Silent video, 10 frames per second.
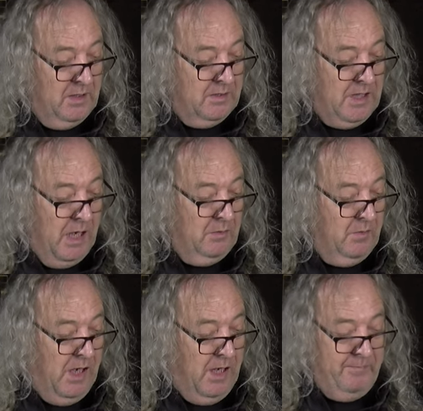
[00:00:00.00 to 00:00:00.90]

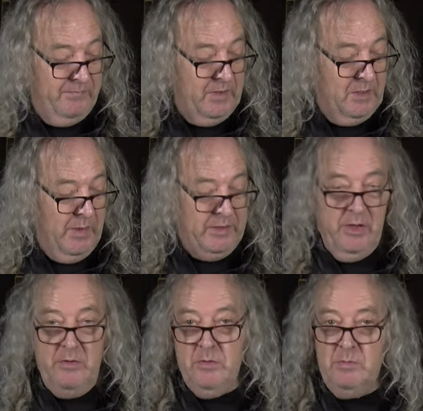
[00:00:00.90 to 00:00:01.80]
So, um, quick
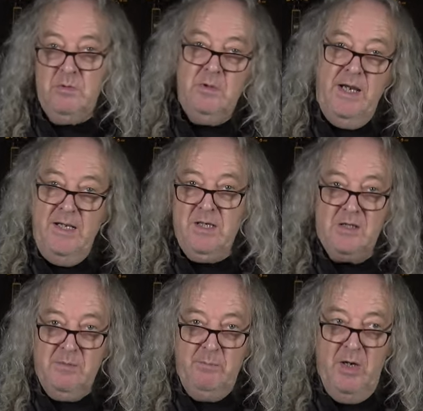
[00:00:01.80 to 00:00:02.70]
noodle, into
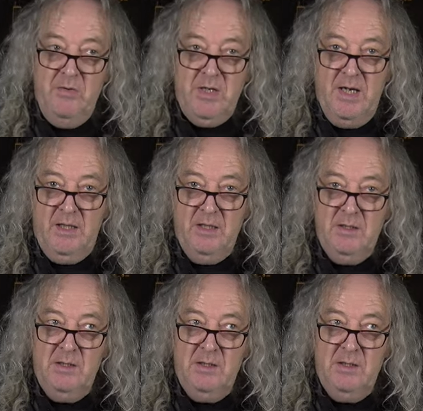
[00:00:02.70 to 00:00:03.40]
some music,